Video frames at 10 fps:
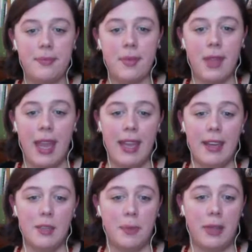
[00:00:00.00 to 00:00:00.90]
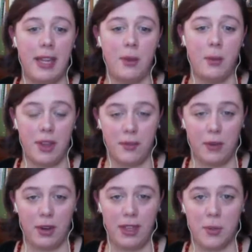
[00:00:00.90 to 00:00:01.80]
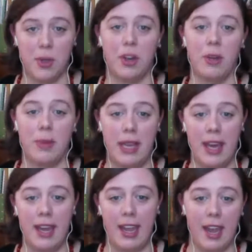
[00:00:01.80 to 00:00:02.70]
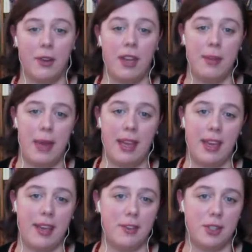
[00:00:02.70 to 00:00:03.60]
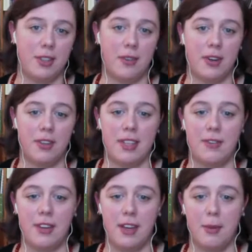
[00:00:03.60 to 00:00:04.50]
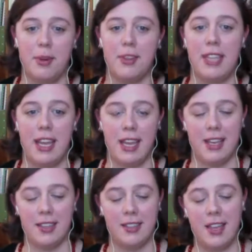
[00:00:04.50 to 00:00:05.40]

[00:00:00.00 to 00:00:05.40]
And plan with friends when you're going to be heading out and back in, just for safety in numbers and